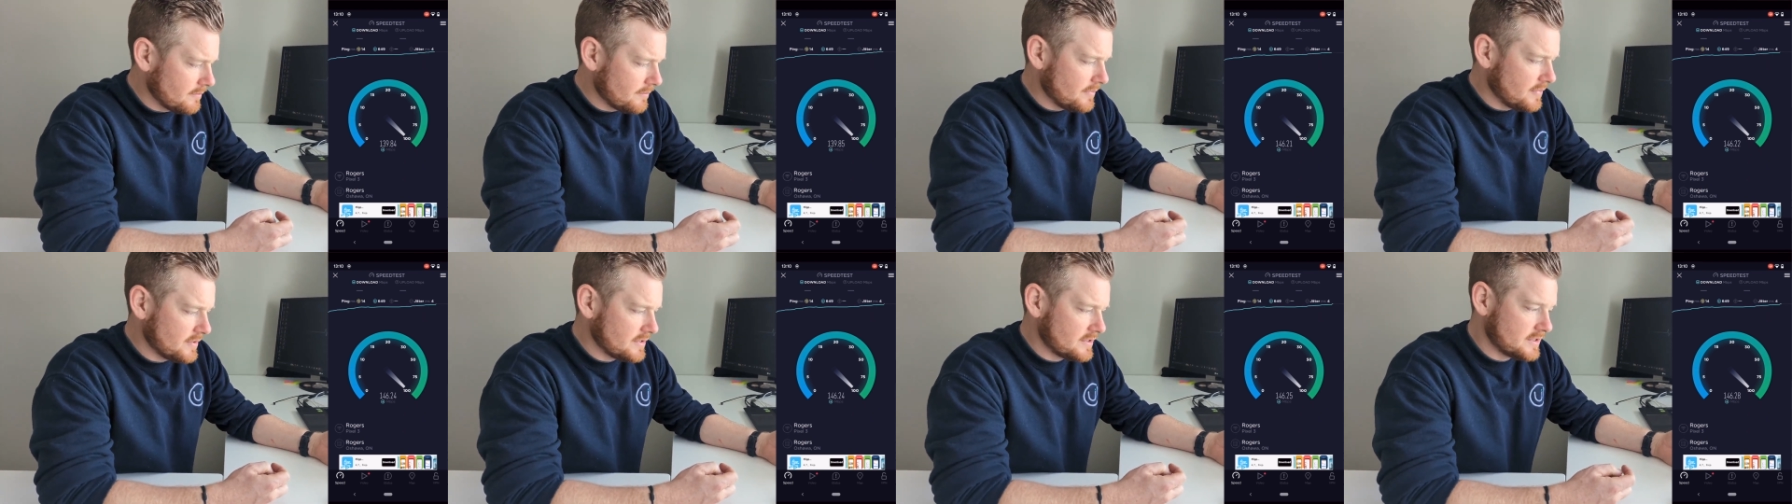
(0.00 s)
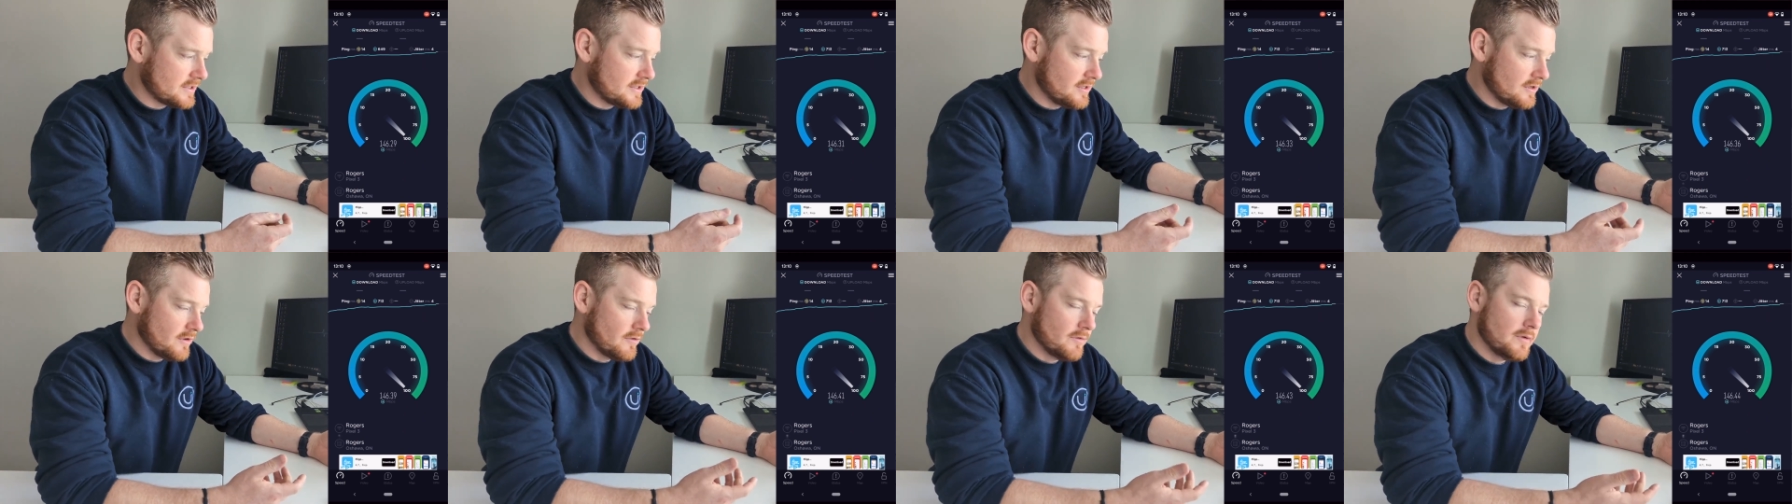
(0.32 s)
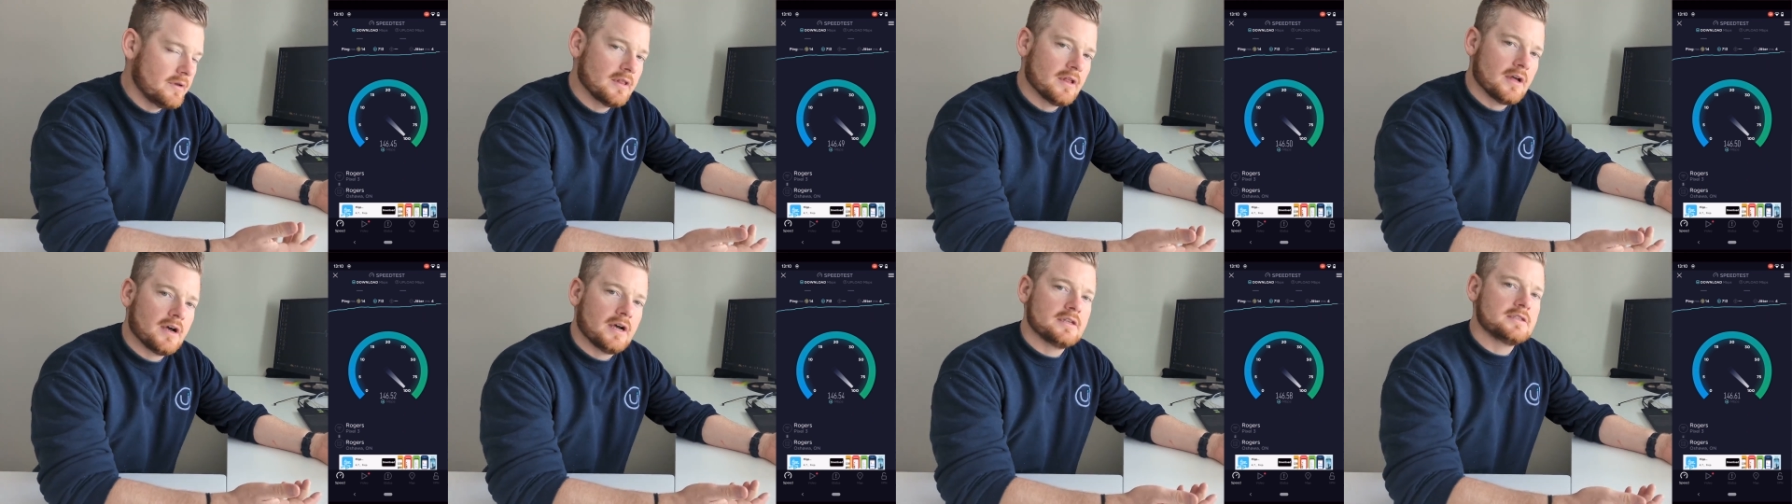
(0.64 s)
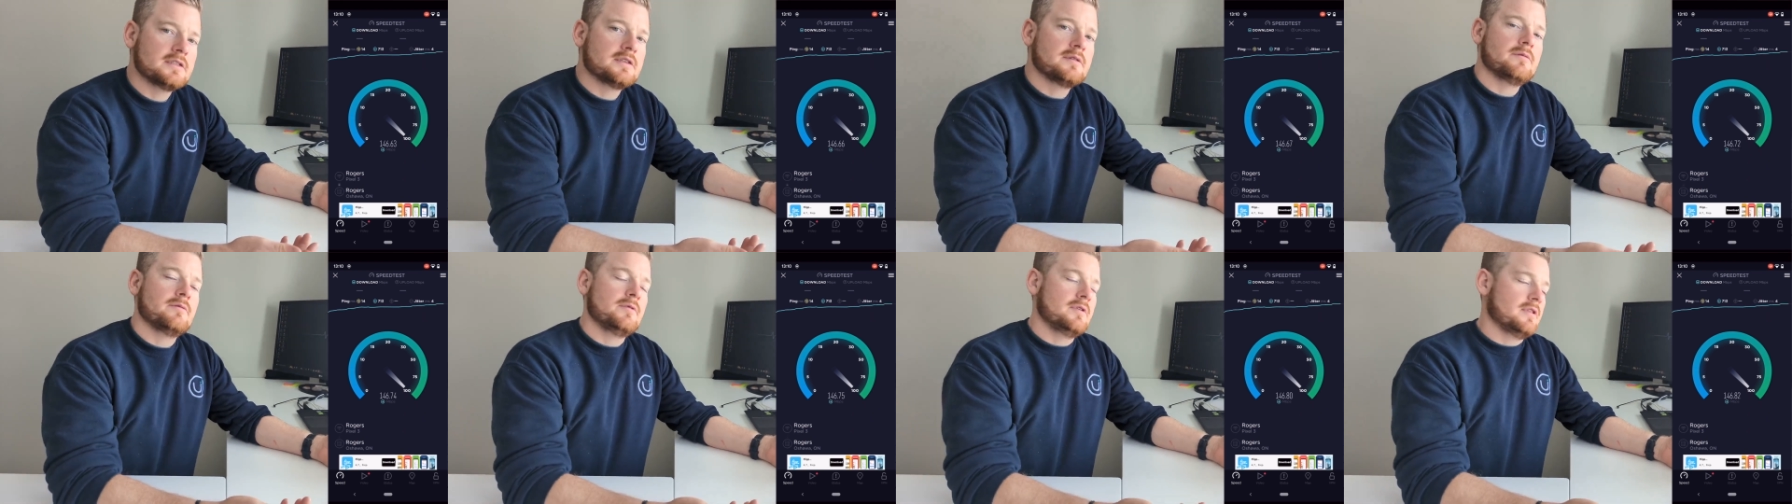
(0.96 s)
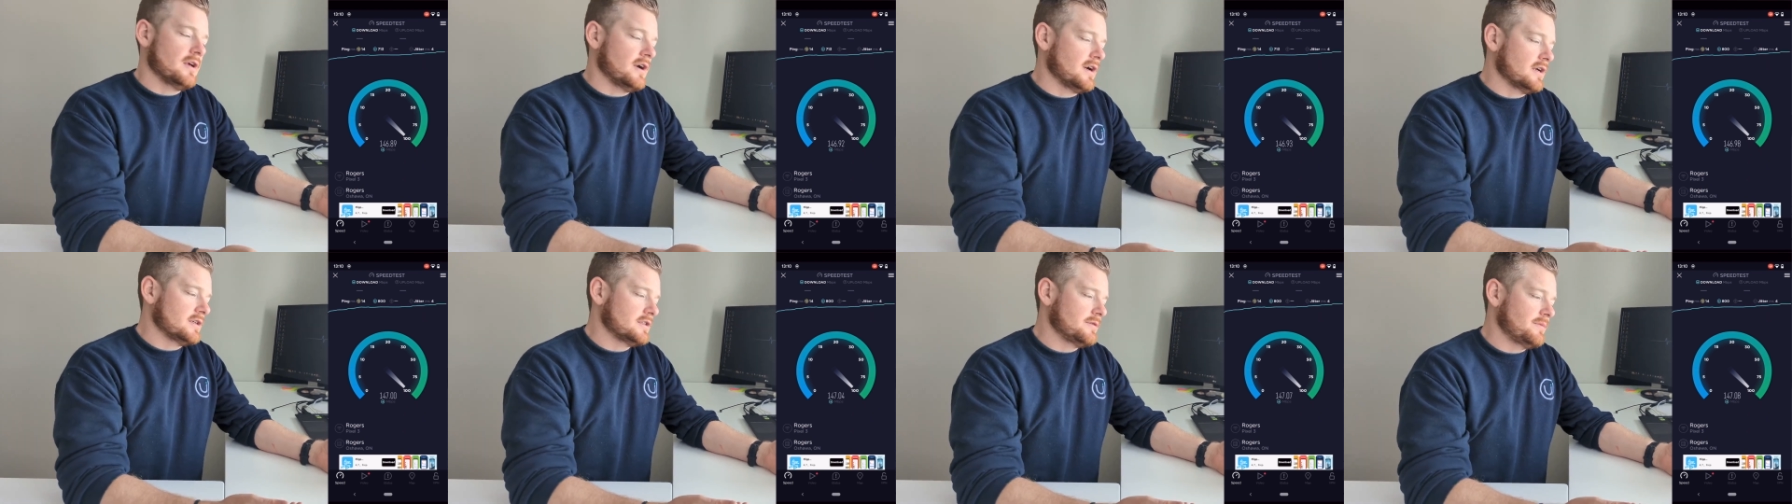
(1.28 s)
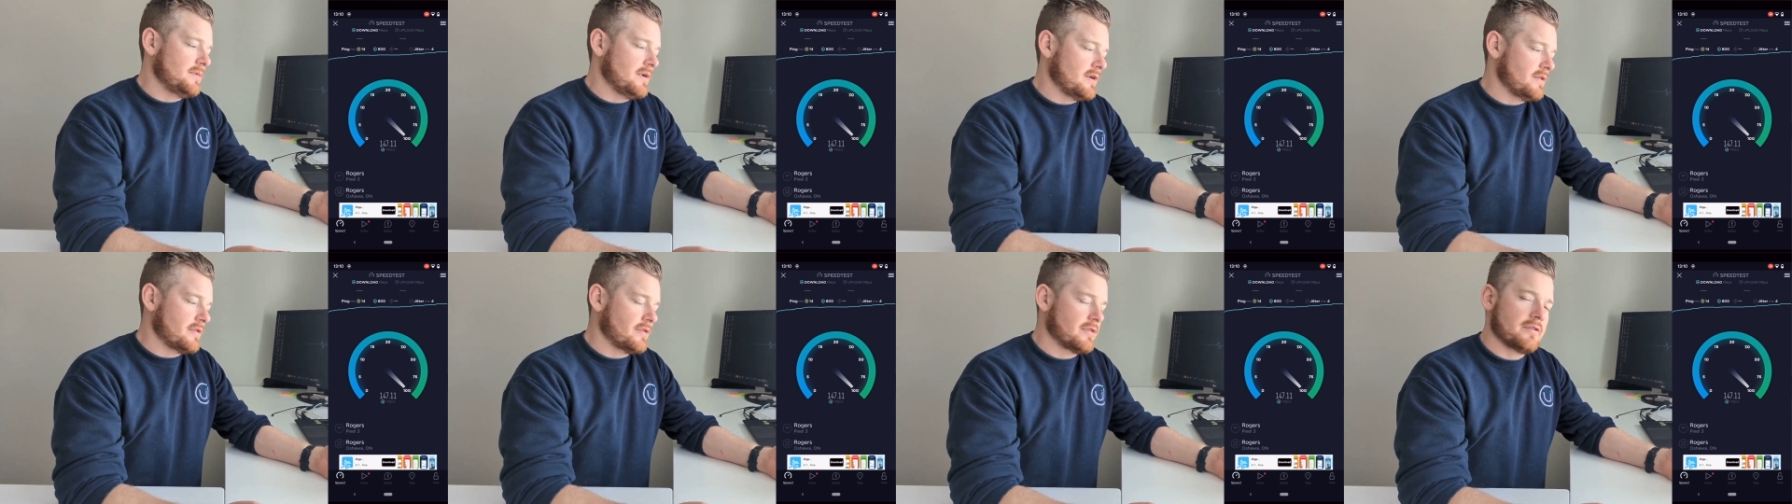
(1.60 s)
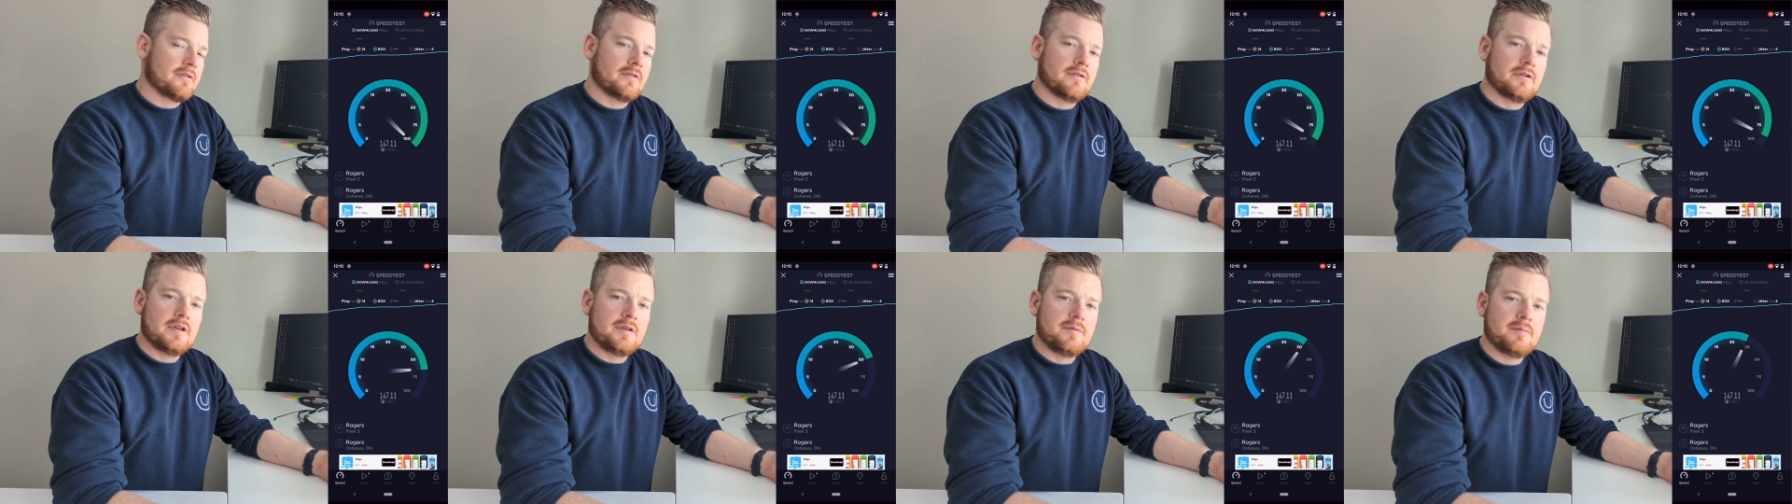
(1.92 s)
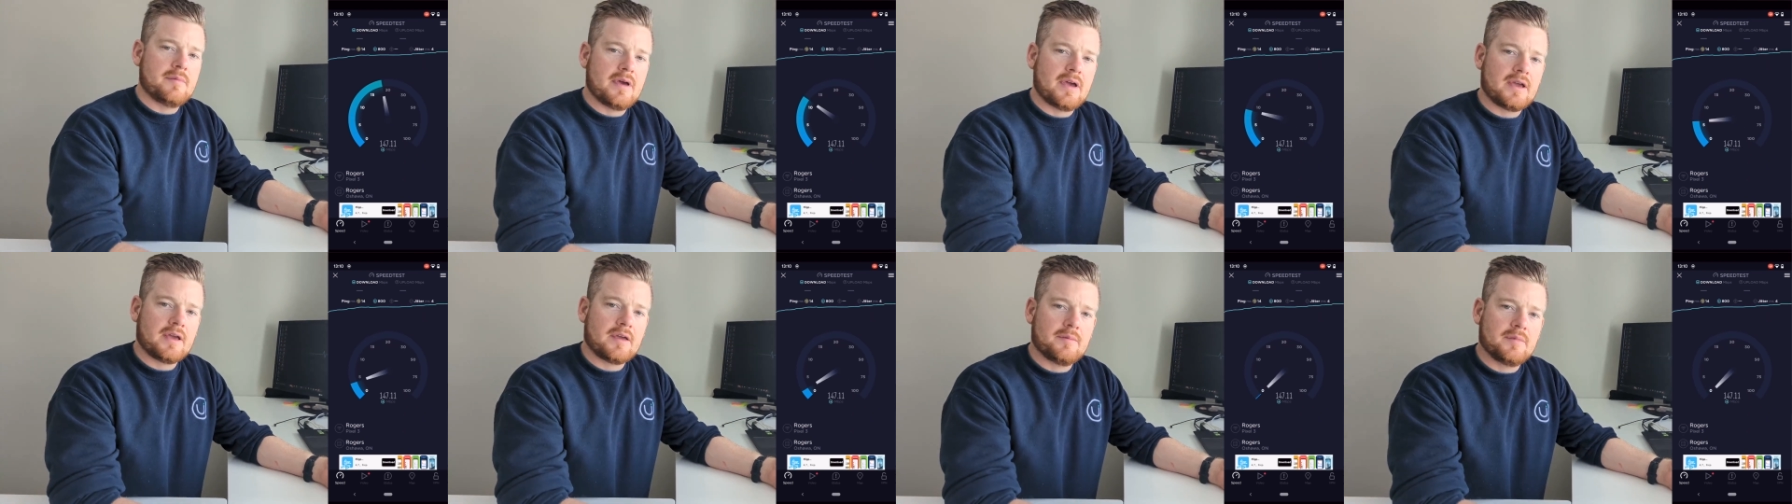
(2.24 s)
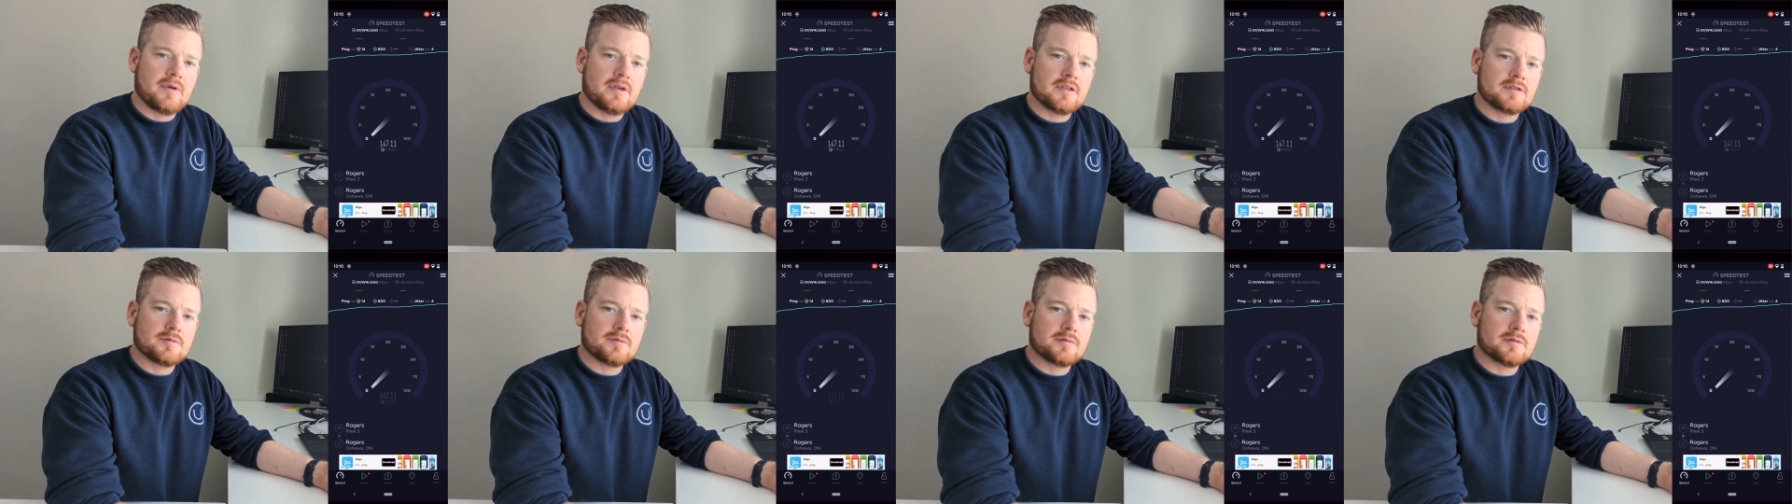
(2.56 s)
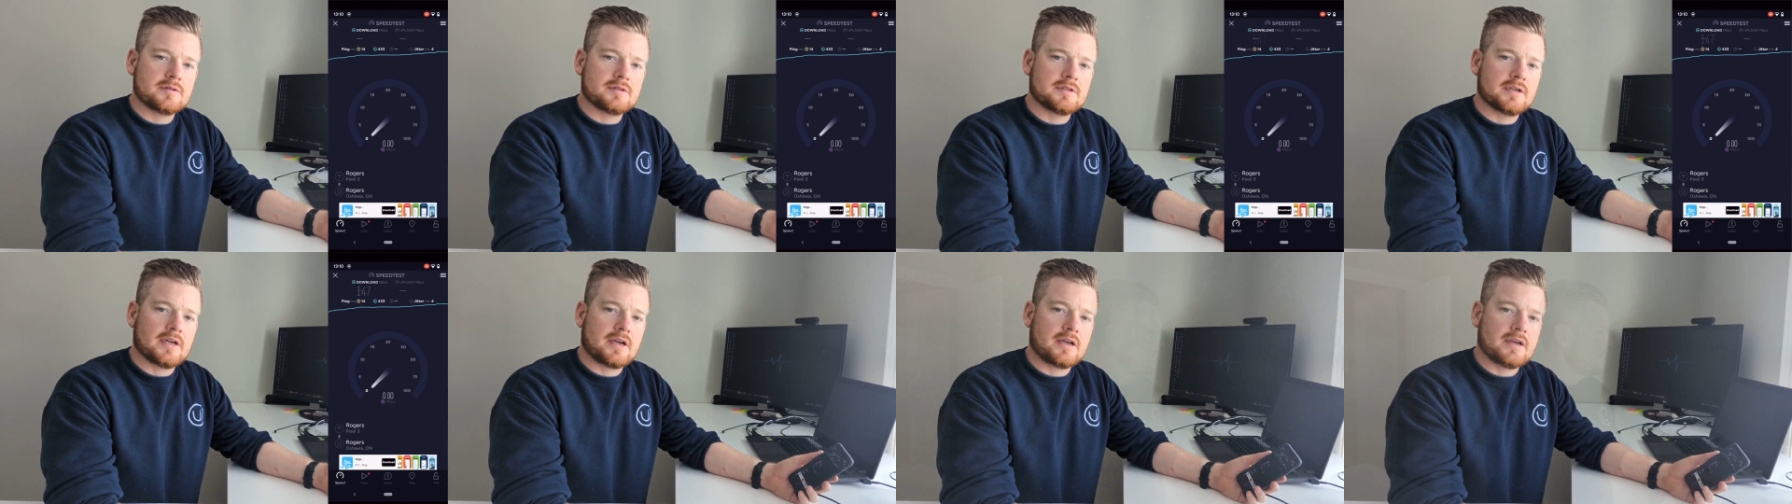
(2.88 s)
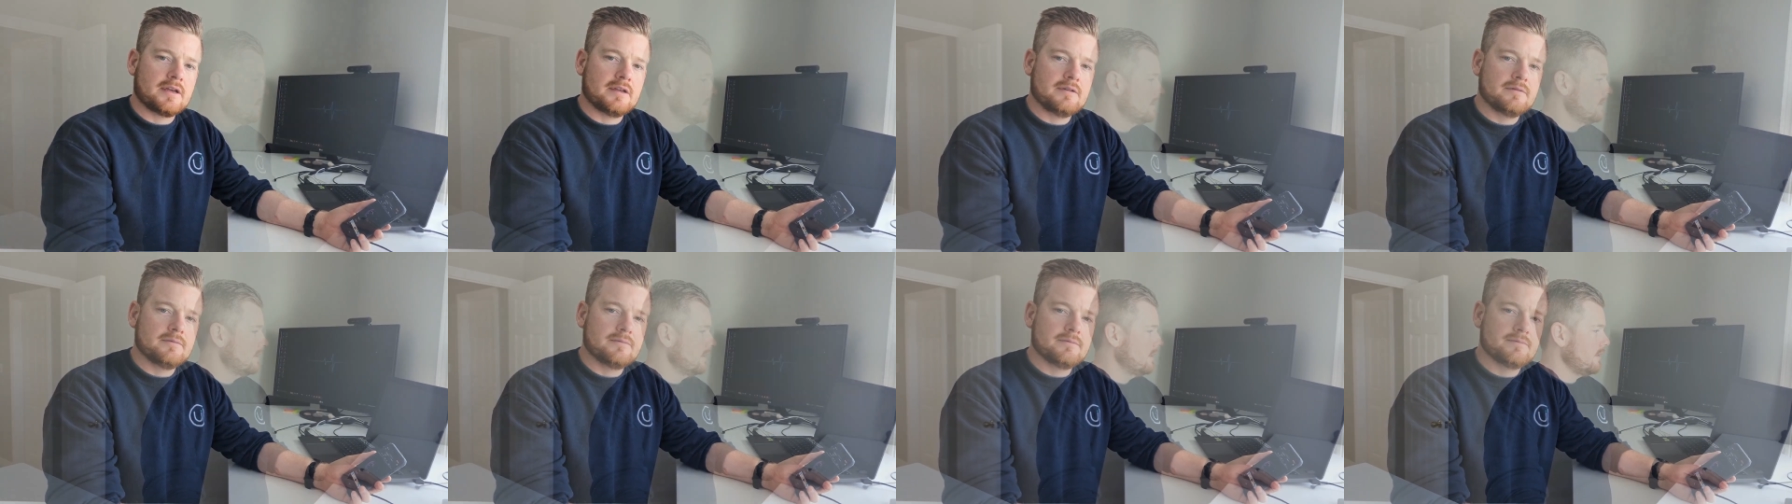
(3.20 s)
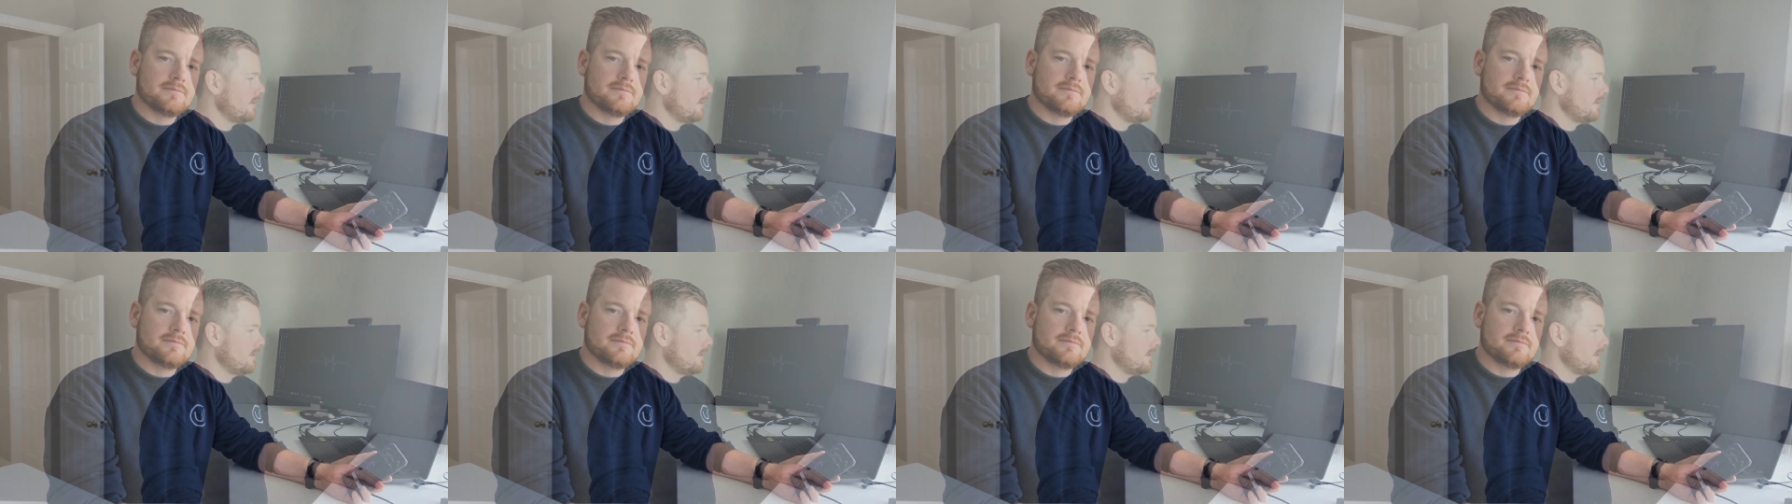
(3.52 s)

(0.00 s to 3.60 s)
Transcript: But still, we lost it. We lost about 30 megabits per second.